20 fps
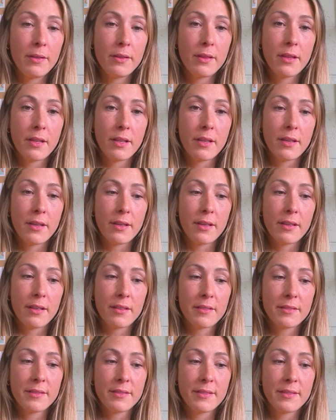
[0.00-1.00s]

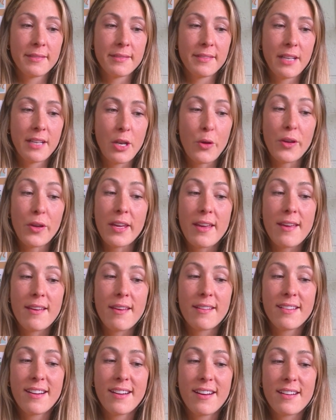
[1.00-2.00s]
The
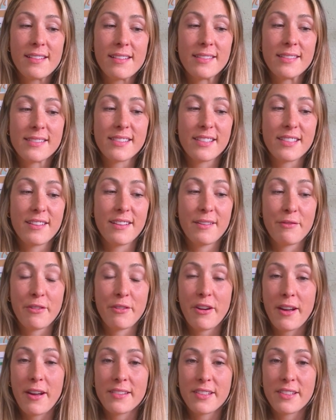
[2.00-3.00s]
lucky girls
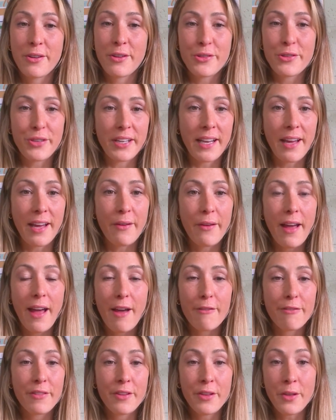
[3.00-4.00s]
across the country now
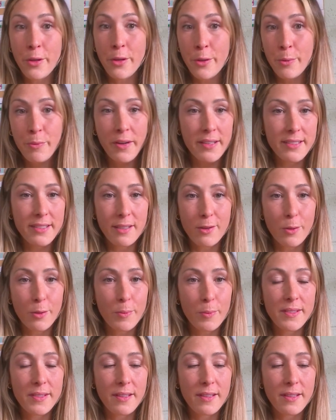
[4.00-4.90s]
have numerous clubs.